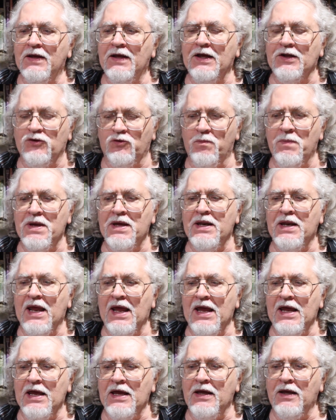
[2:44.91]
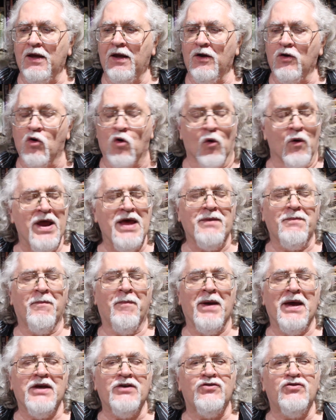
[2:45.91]
It's been a
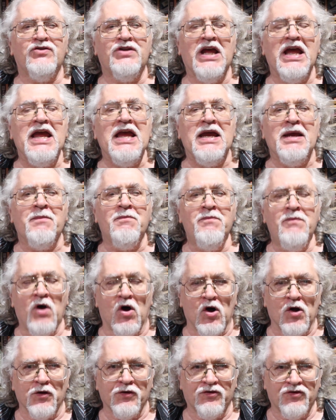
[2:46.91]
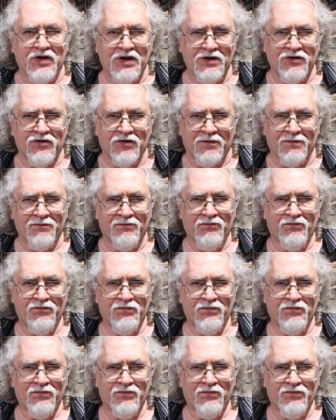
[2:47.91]
grit-based team all season.